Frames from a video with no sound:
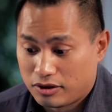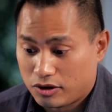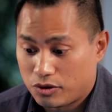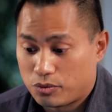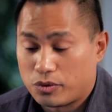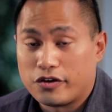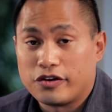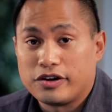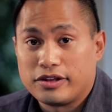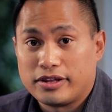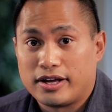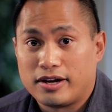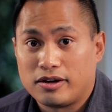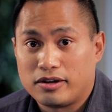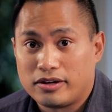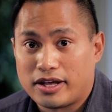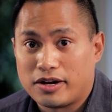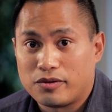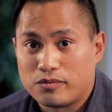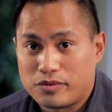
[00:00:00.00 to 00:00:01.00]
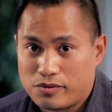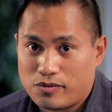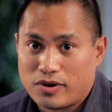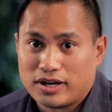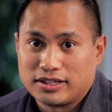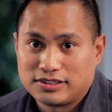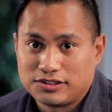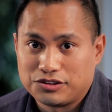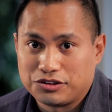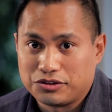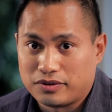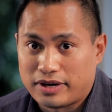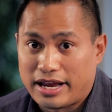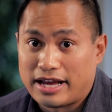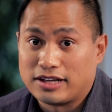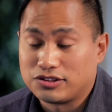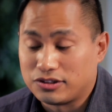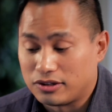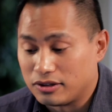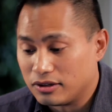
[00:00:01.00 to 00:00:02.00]
query that, that we want to
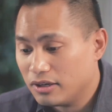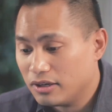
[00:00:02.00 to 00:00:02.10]
answer.